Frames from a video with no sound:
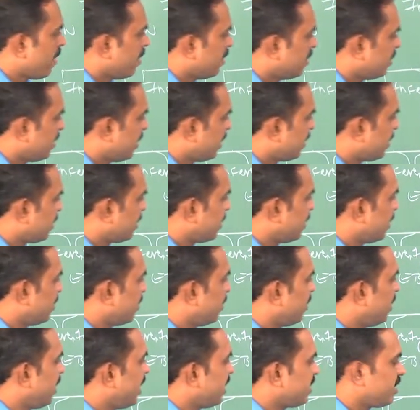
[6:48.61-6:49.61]
that
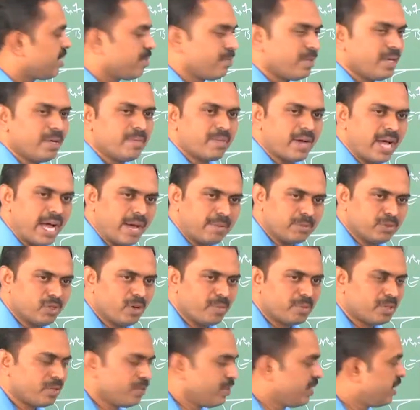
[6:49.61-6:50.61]
laser beam
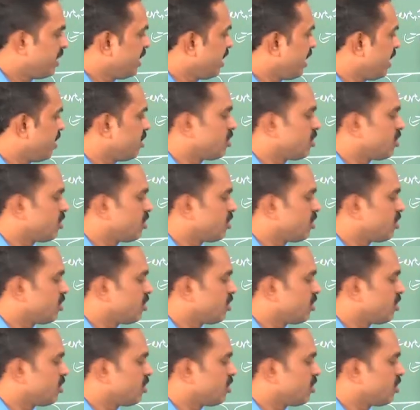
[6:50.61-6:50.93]
absorptivity